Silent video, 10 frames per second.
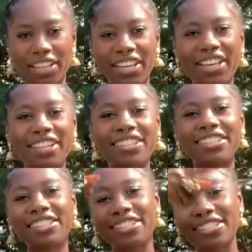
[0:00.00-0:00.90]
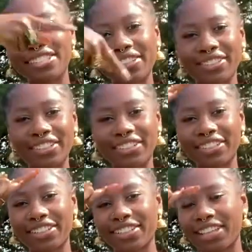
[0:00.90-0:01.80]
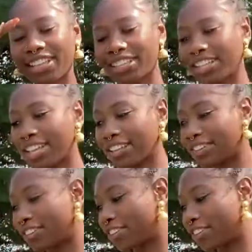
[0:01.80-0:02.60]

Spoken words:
It's circular, and then